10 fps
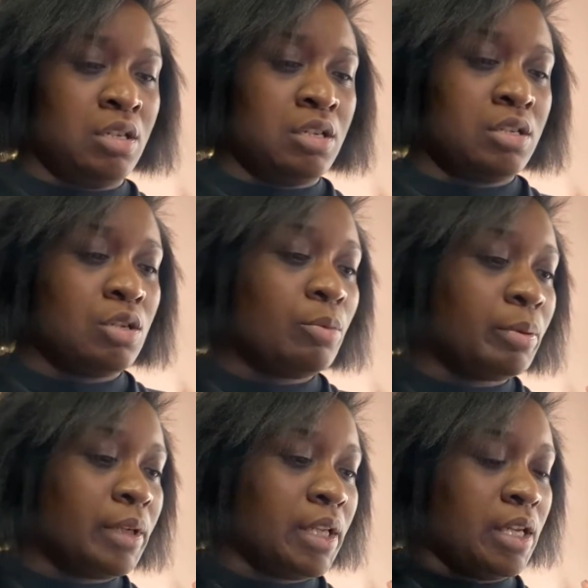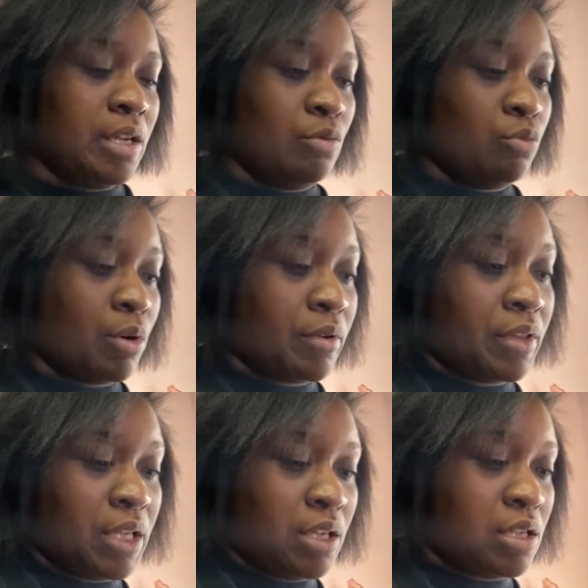So pretty and
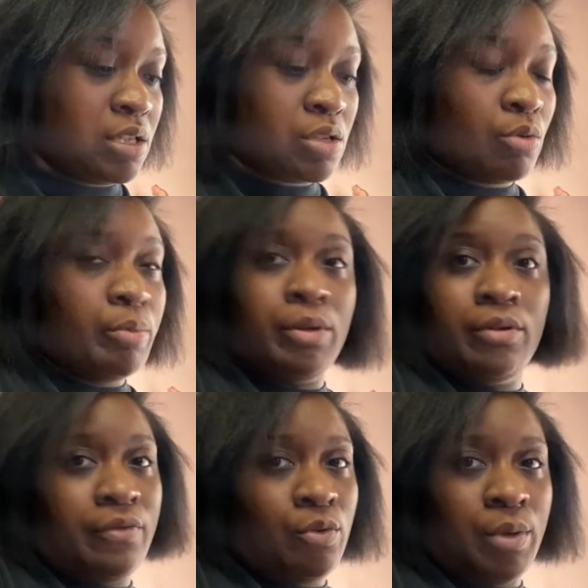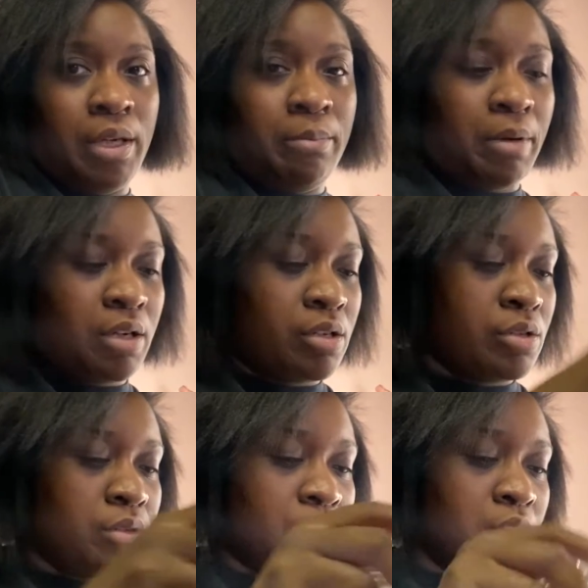worth it. It's so beautiful when it
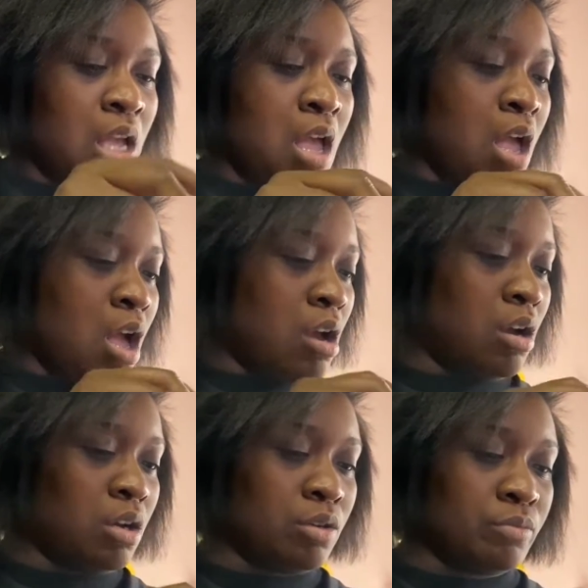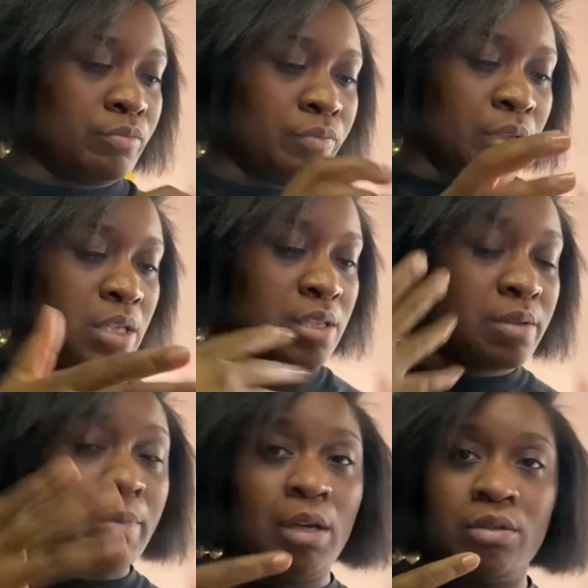burns. It
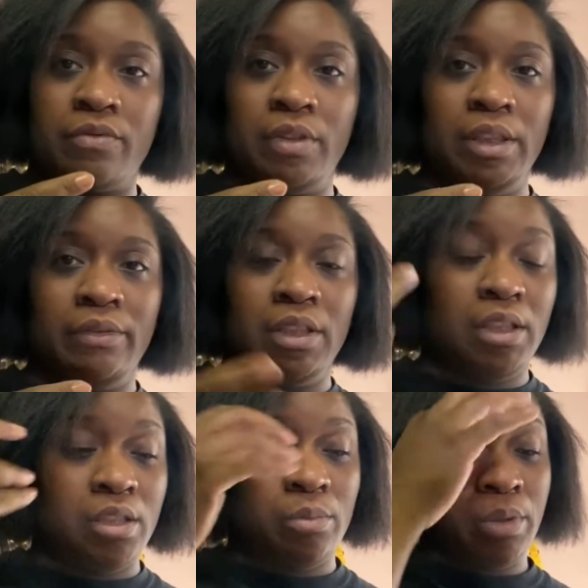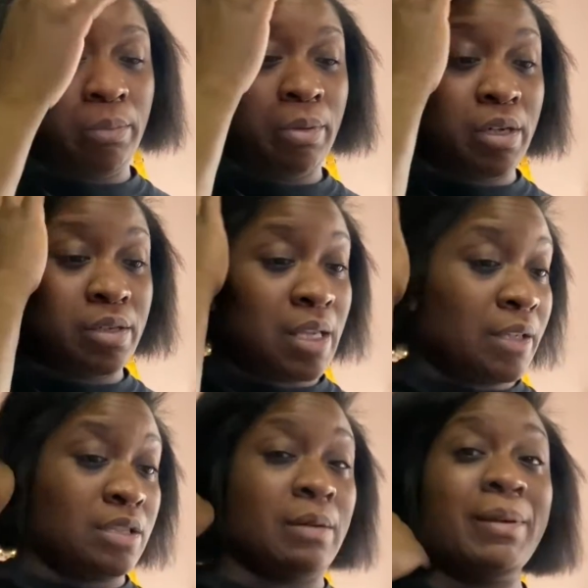smells really good when it burns.
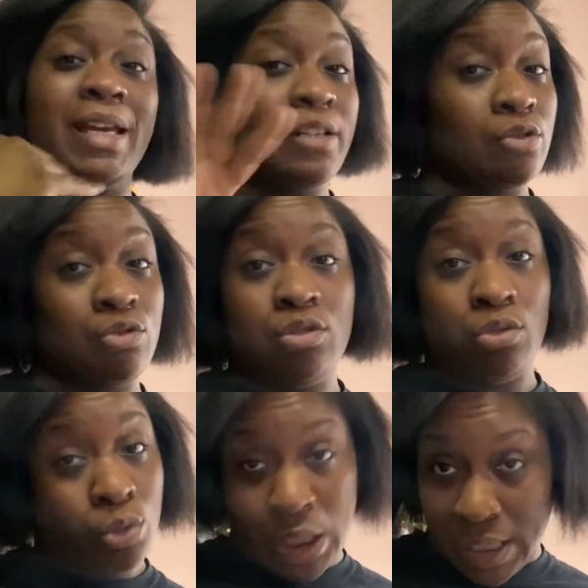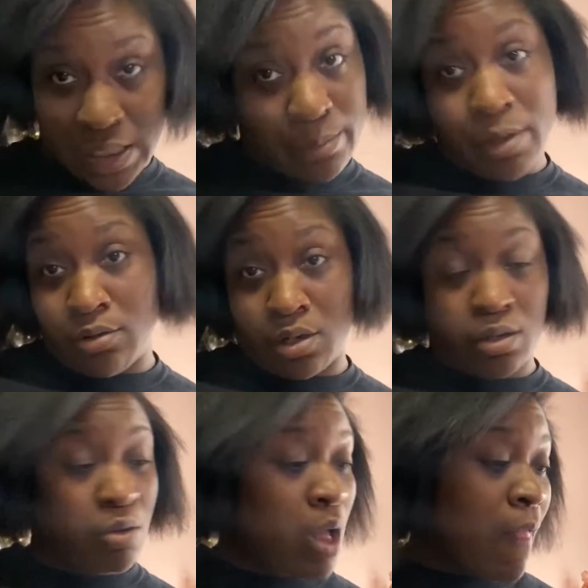Like some candles, you know, you can't smell
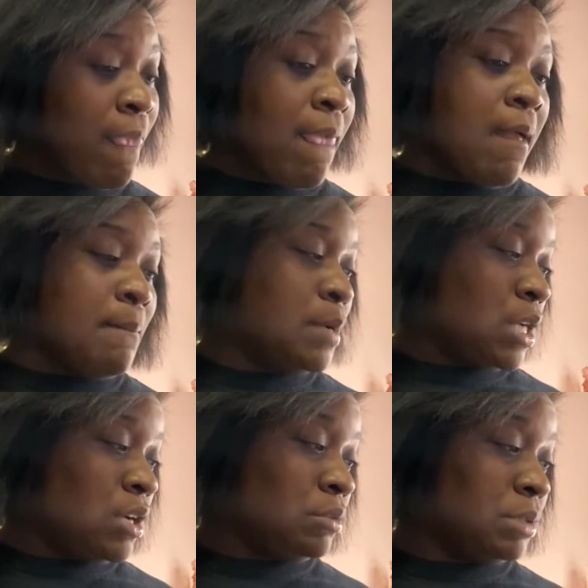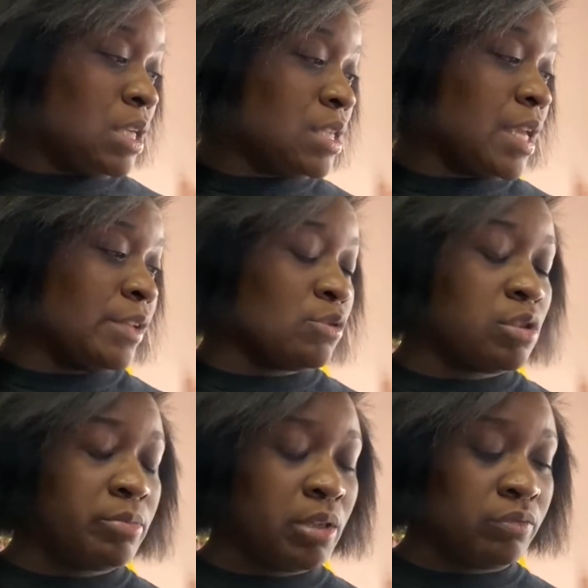good, but these candles
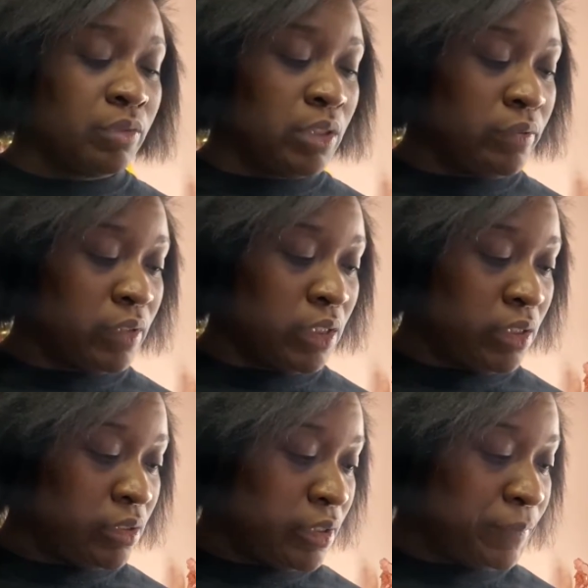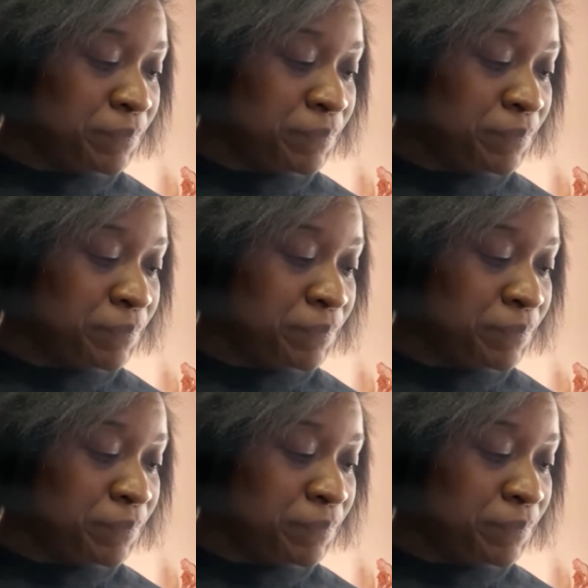smell really good.